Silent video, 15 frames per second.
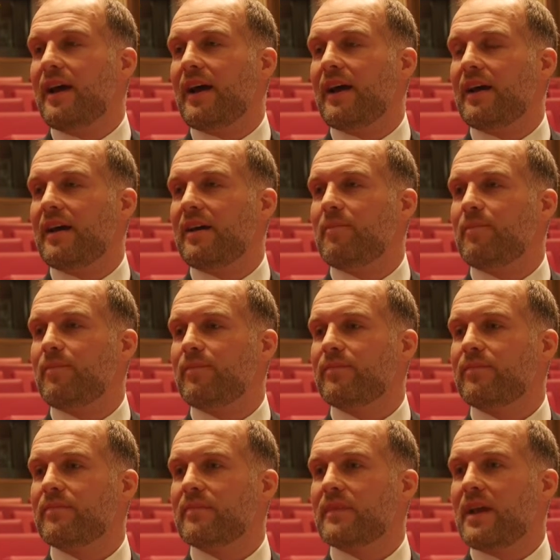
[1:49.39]

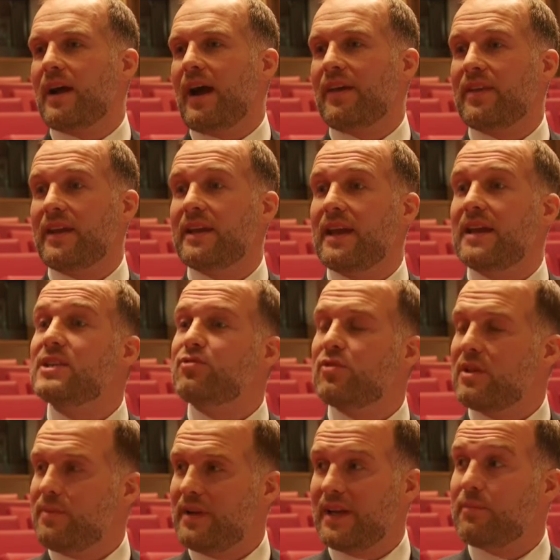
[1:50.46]
I think it is
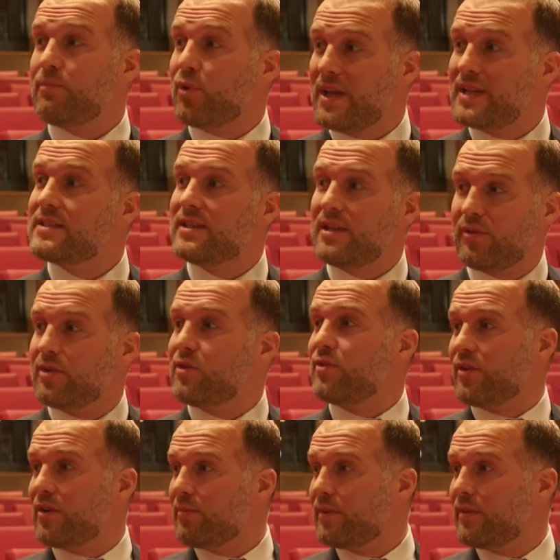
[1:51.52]
really being embraced here in
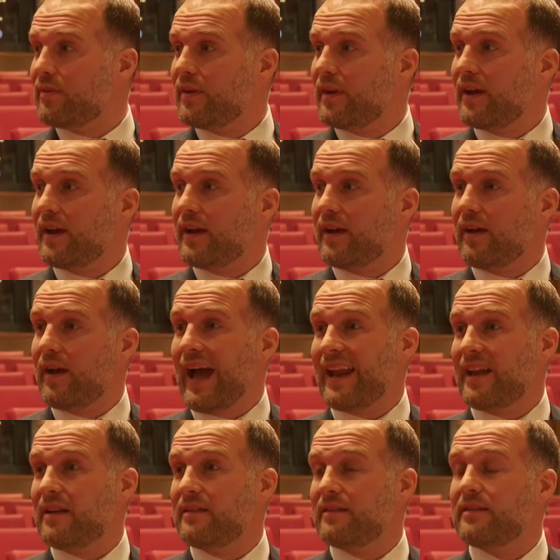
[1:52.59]
Europe,
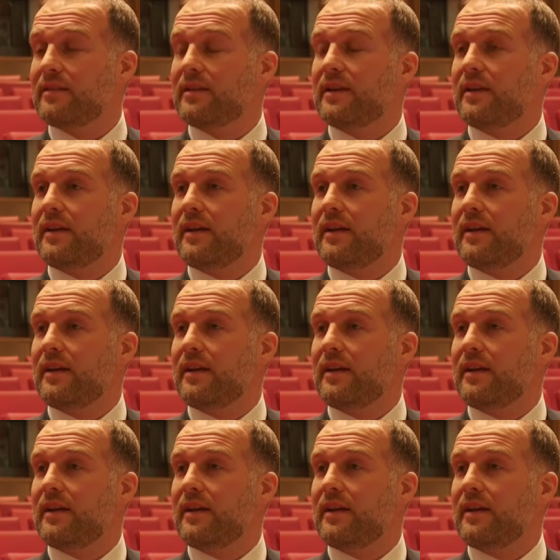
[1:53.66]
and